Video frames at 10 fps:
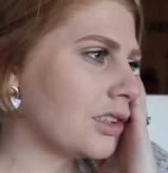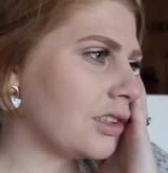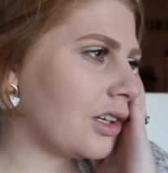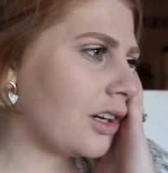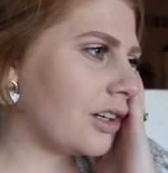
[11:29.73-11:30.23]

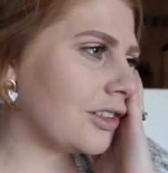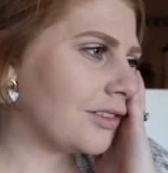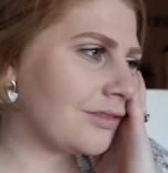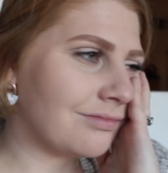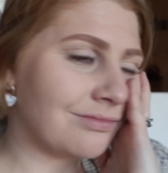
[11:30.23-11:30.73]
So,
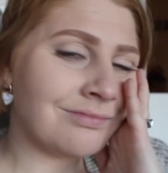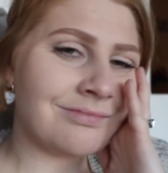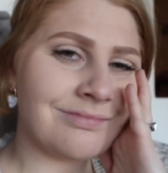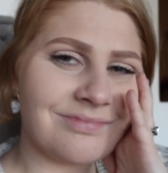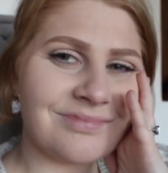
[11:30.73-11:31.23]

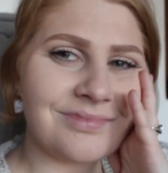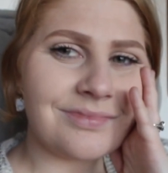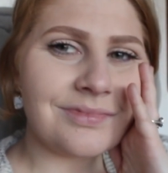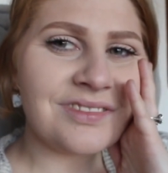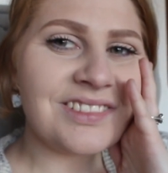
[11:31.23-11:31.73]

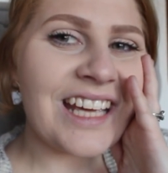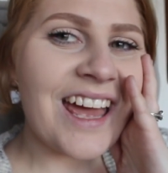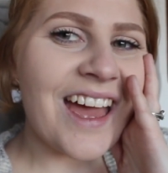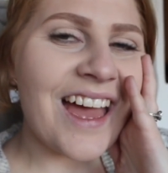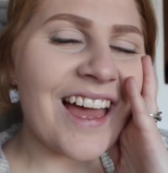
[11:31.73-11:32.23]
mm,
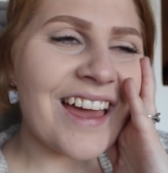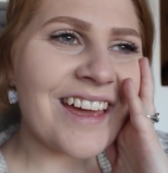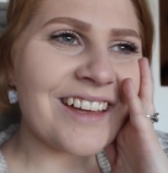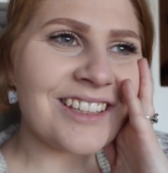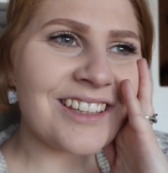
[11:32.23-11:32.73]

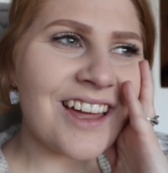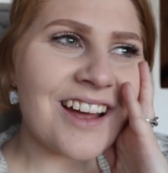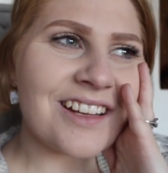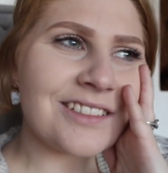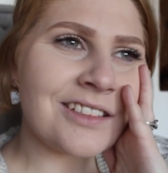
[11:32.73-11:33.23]
yay, the
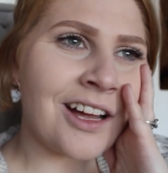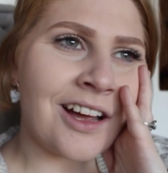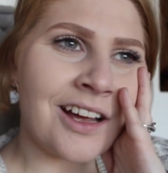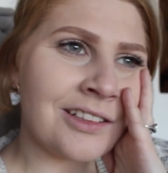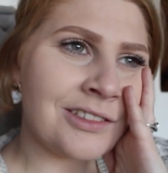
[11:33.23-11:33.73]
last
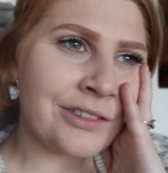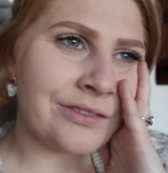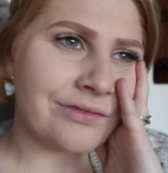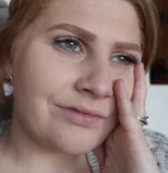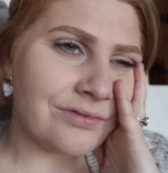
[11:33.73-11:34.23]
night
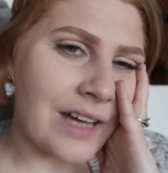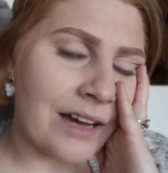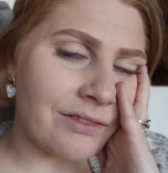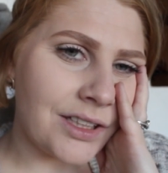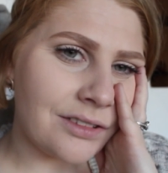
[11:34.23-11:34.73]
of
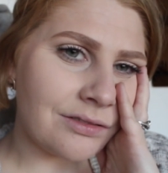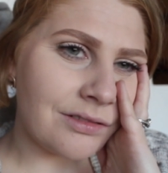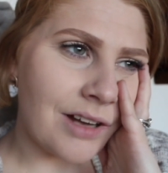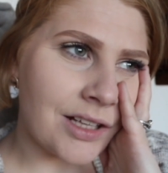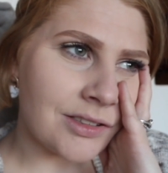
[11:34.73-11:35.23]
having
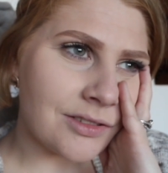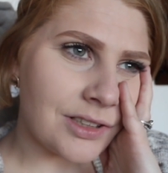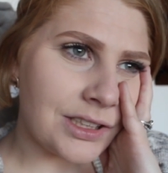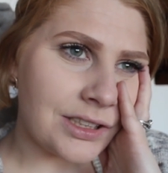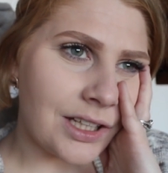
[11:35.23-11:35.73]
us
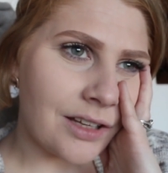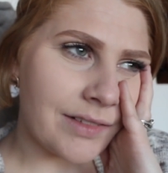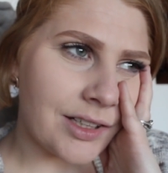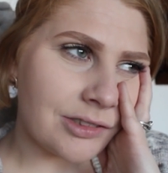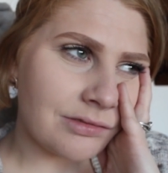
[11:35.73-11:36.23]
three
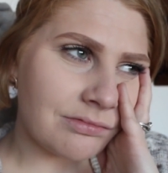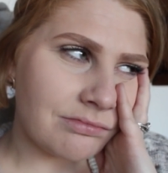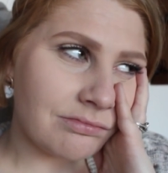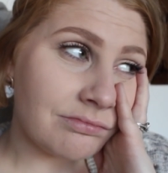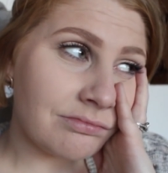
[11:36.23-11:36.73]
together.
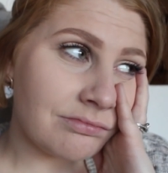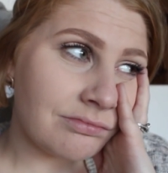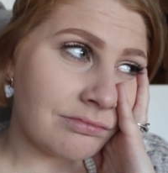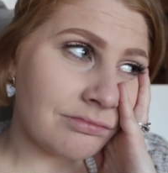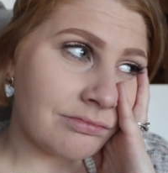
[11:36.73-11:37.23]
The three
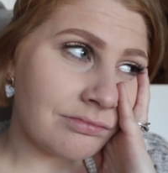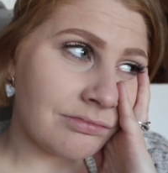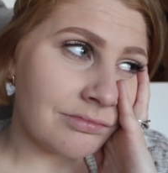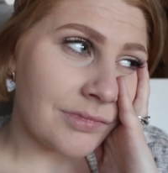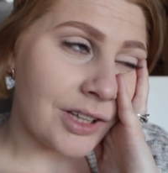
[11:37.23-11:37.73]

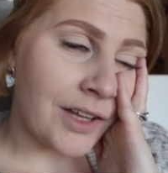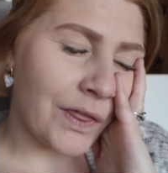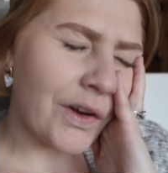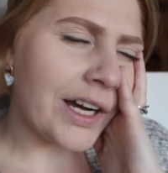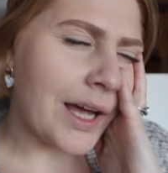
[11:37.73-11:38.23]
amigos. The
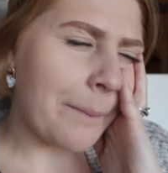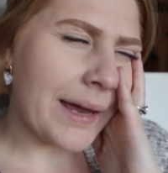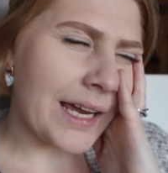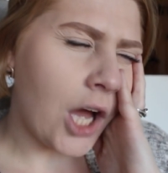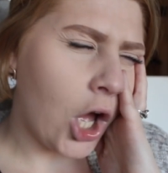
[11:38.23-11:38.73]
three
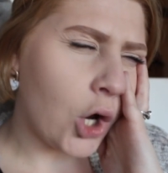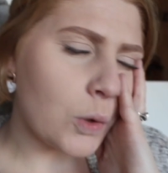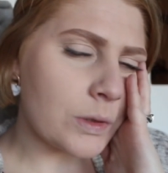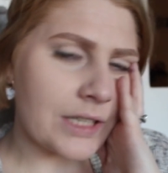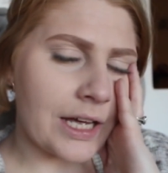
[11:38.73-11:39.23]

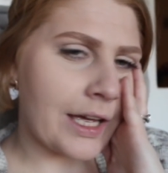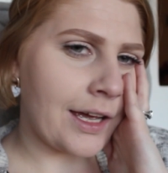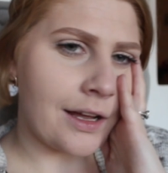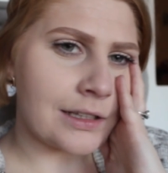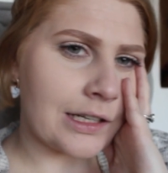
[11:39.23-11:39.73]
amigos. I
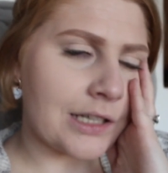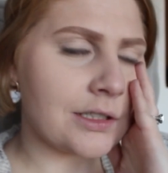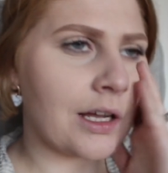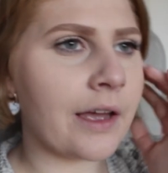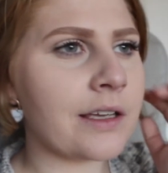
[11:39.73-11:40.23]
hate our
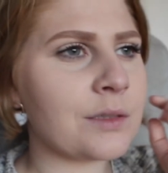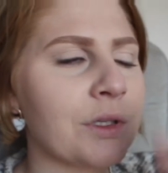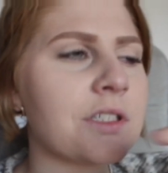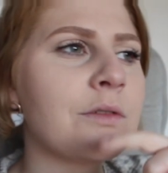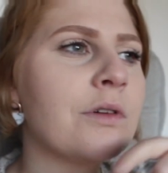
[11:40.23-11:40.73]
last night,
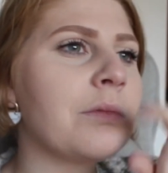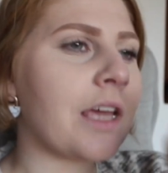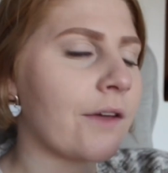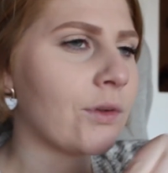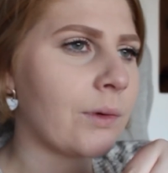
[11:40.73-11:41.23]
especially when we
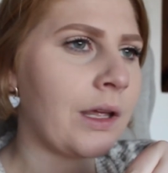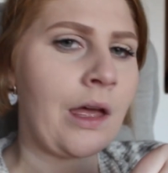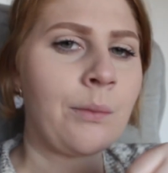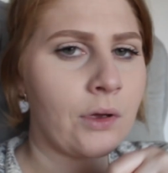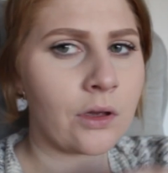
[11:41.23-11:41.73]
have to wake
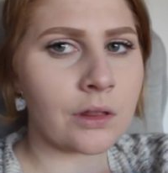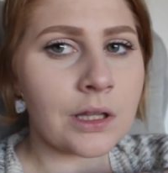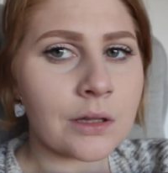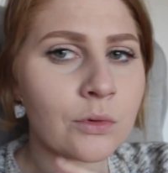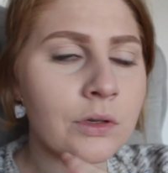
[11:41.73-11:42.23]
up early
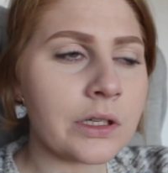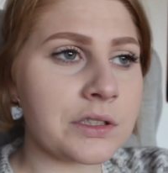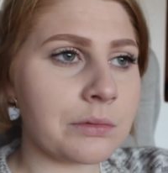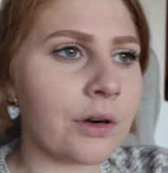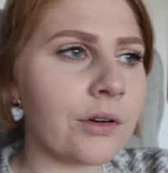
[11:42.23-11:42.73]
in the morning
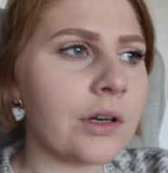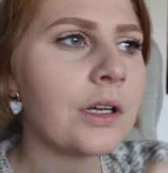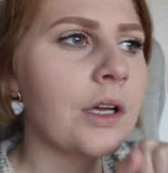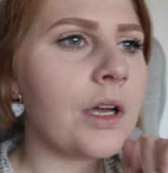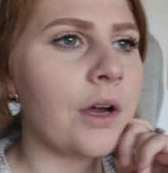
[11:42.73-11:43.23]

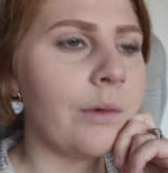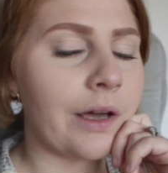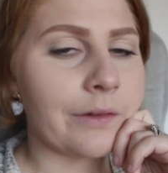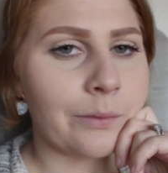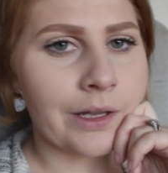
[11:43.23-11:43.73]
tomorrow. We
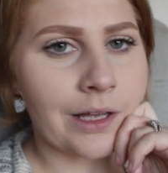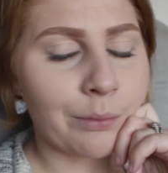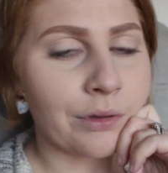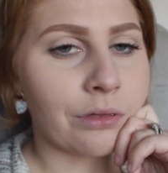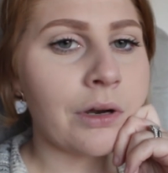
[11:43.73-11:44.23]
have to wake
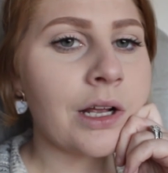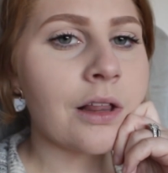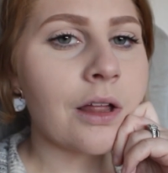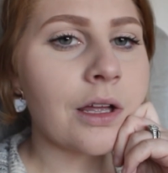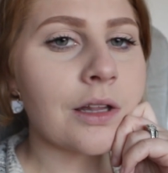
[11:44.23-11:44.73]
up at three
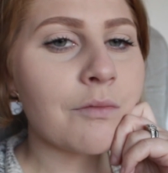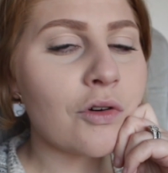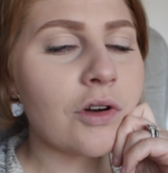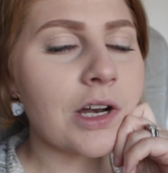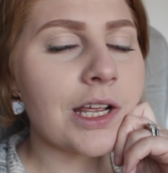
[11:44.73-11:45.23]
o'clock in the
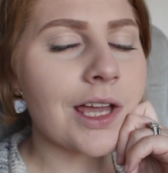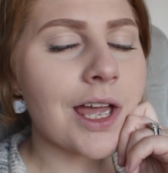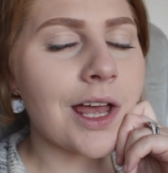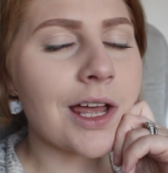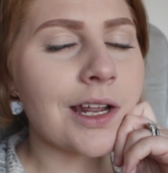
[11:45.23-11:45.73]
morning,
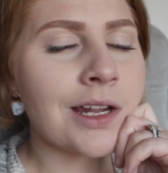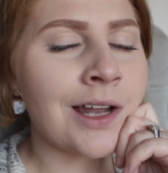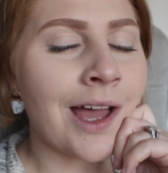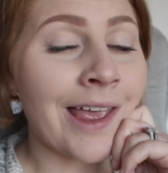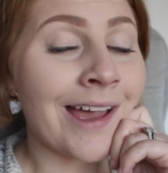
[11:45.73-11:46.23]

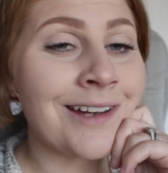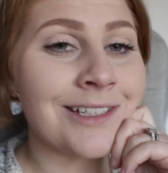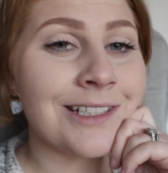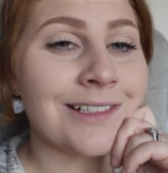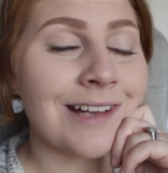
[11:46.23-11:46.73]
and I
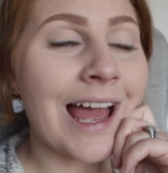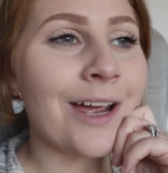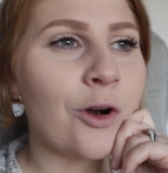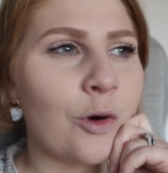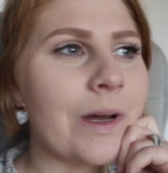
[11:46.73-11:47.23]
hate it.
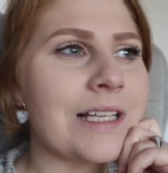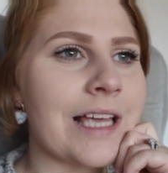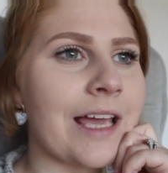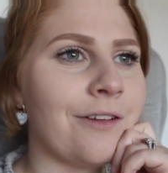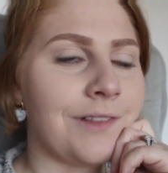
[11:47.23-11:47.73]
I always
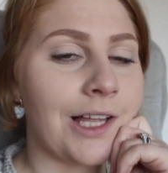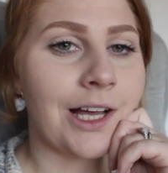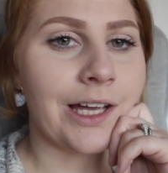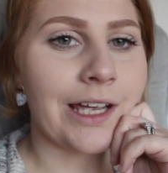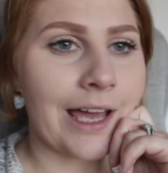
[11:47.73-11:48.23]
hate
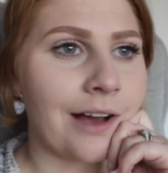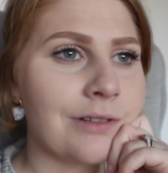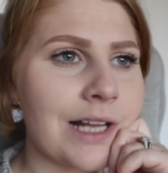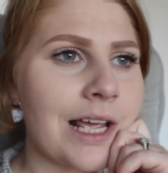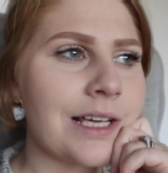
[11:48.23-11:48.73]
fly
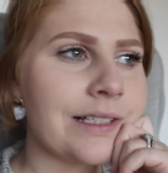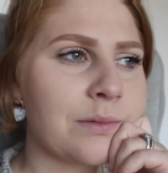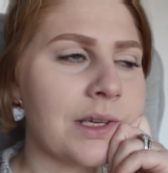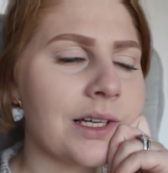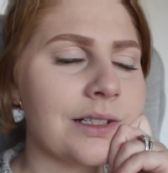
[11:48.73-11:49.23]
out days
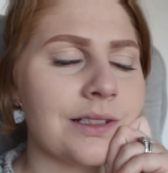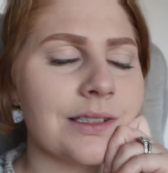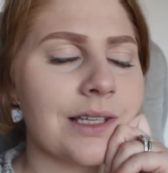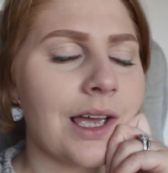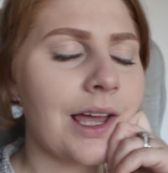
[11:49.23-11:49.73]

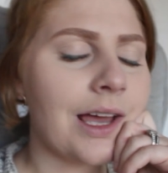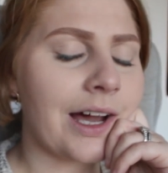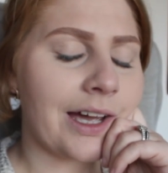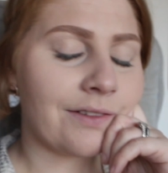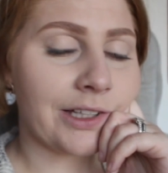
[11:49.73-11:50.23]
because
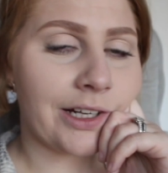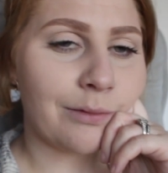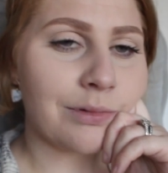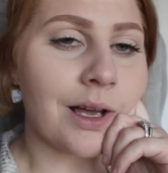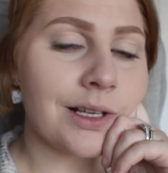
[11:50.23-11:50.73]
I have to get
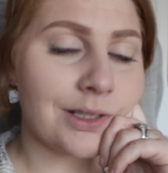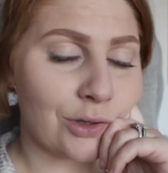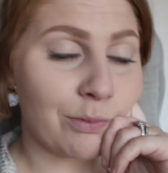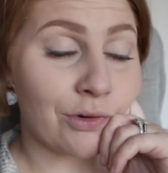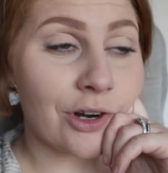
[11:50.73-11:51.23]
up
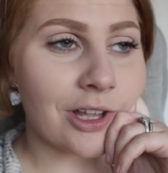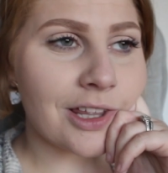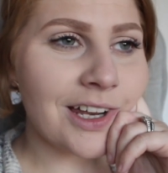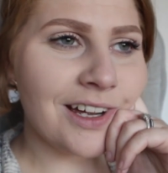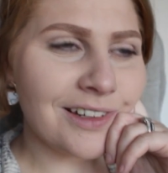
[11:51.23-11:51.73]
super
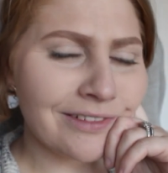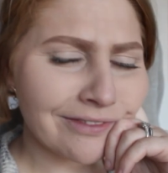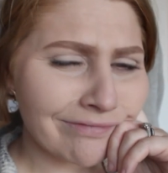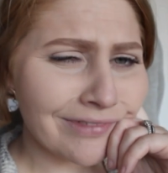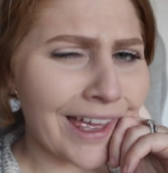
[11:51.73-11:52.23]
early.
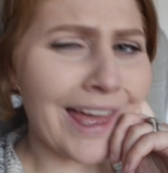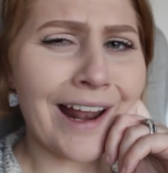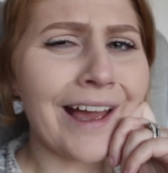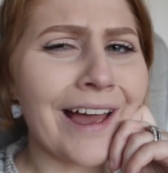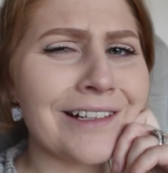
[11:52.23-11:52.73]
And
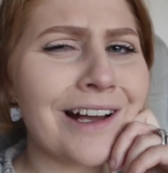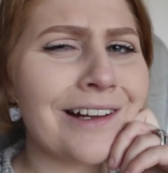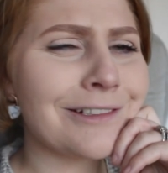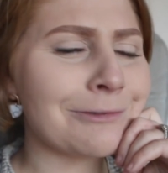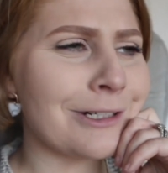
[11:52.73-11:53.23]
I hate it.
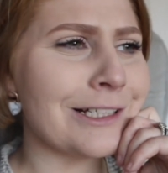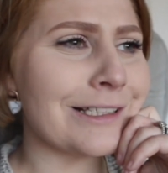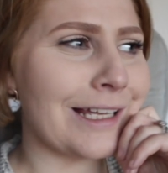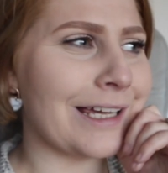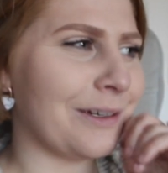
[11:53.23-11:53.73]
I just want to
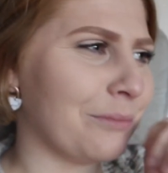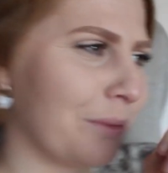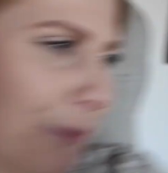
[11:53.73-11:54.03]
sleep.